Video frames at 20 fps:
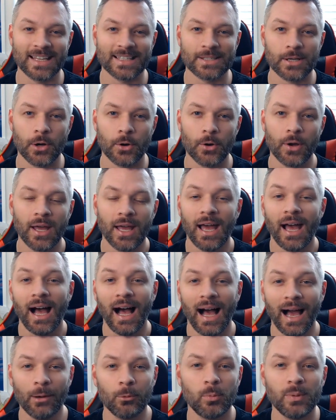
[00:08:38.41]
So
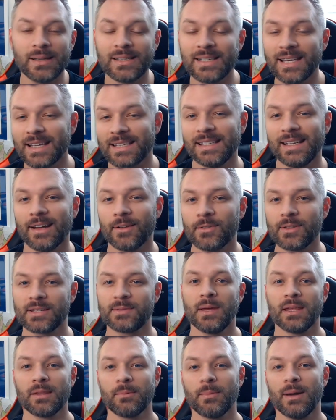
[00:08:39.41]
I will be testing out this
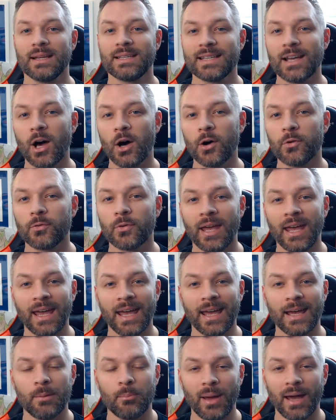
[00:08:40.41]
method myself
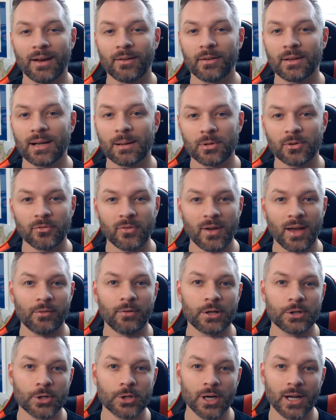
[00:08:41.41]
and battling up to
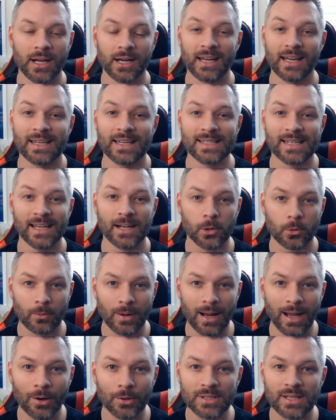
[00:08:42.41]
500 on an entire
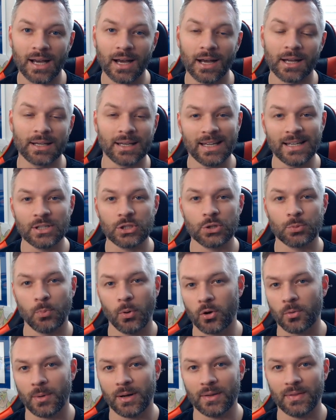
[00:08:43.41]
route on each
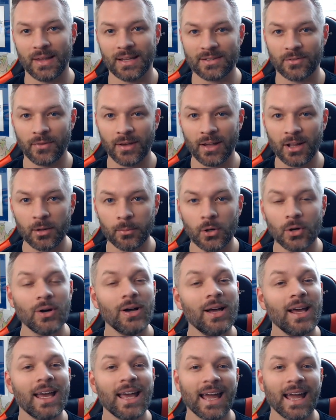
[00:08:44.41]
Pokemon that's available,